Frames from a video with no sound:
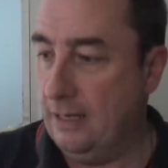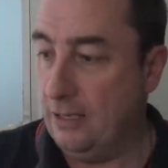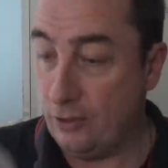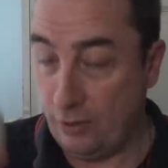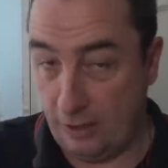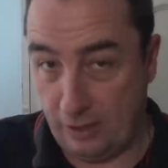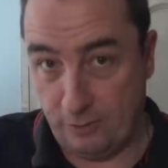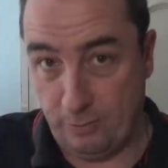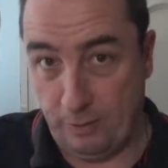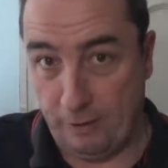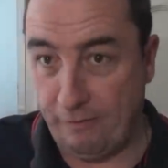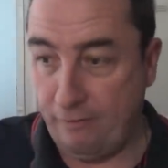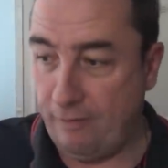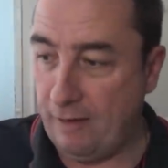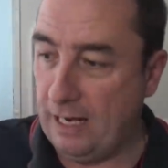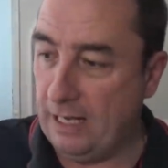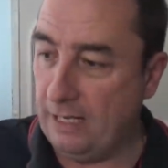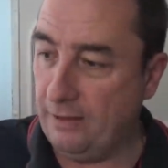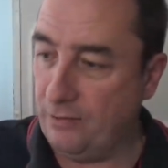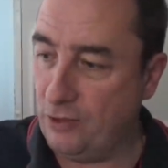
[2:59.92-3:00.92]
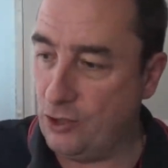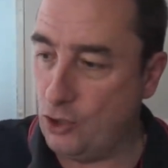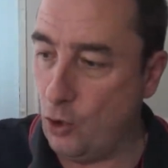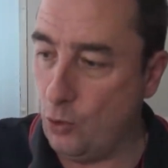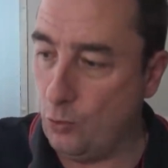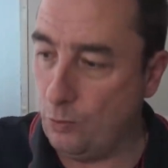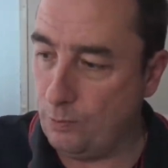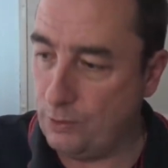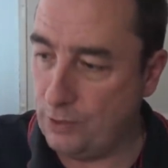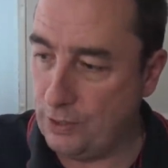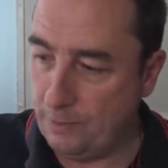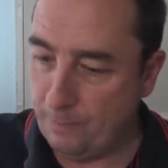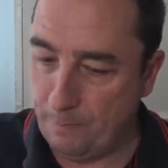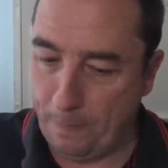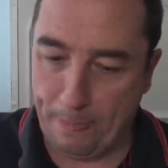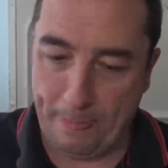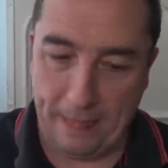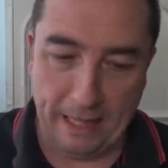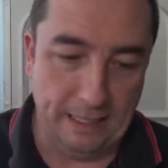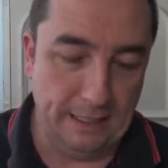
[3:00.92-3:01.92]
So that's my 5 soaps.
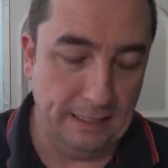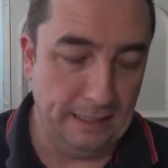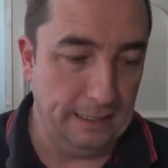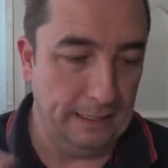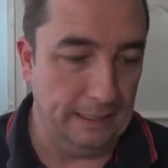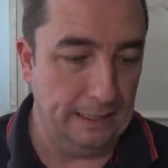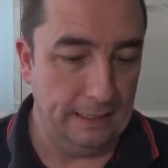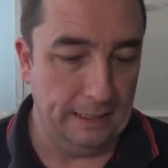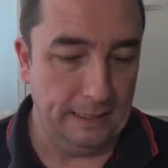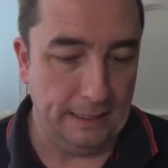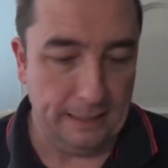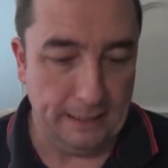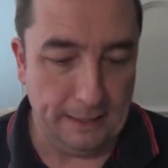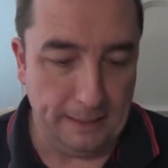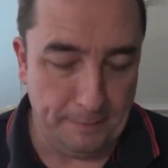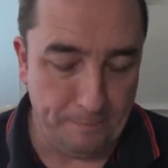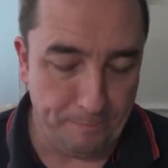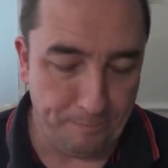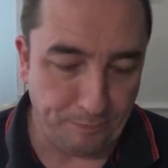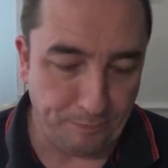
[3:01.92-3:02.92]
4